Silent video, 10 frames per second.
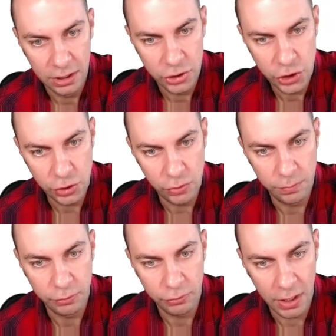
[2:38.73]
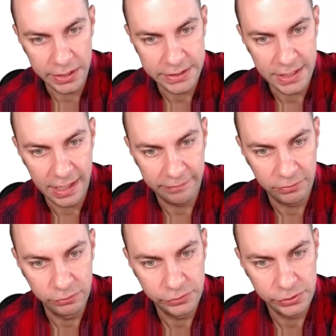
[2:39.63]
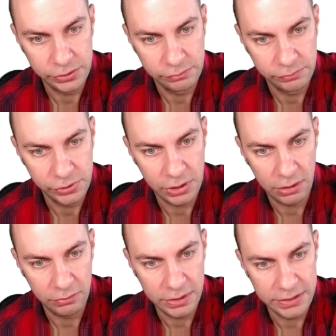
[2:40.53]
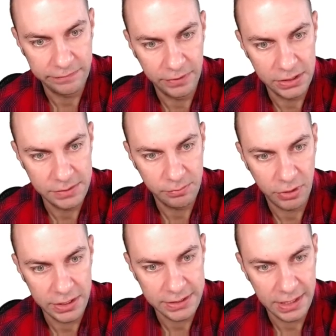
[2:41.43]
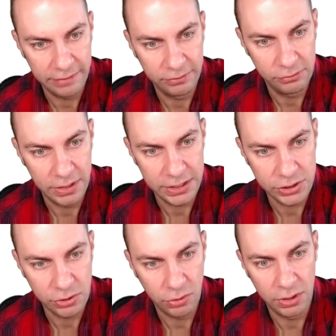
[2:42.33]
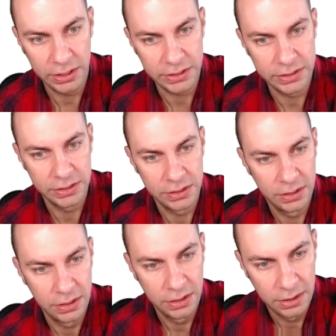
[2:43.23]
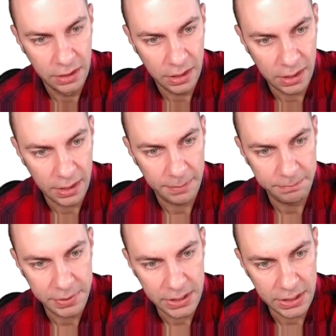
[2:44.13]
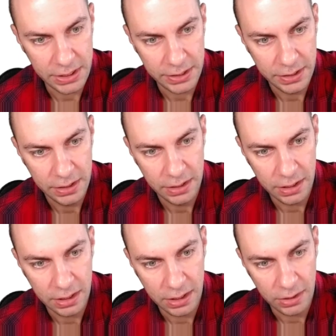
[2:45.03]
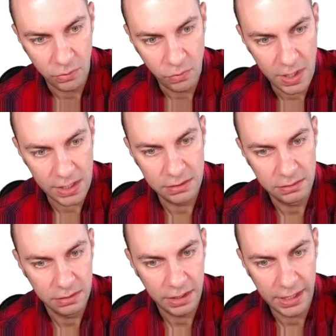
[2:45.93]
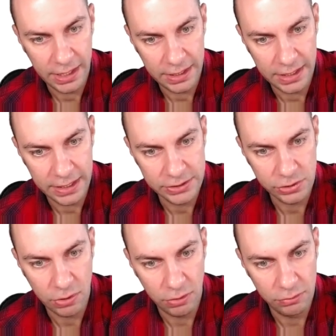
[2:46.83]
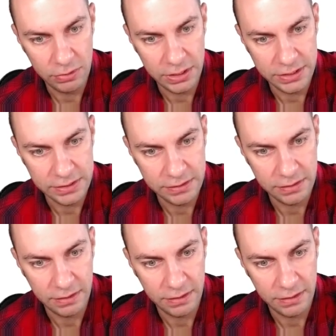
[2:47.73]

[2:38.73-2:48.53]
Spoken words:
two price levels. So this first price level, let's call it P1, and let's call this